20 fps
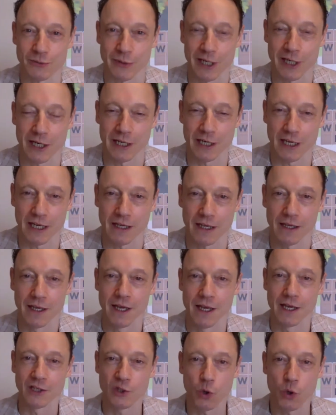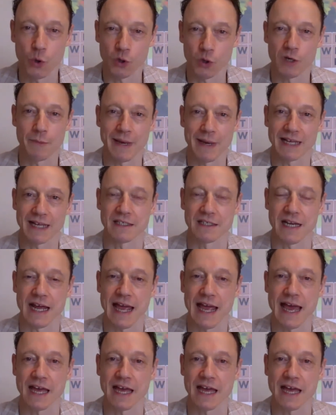We're going to talk about today,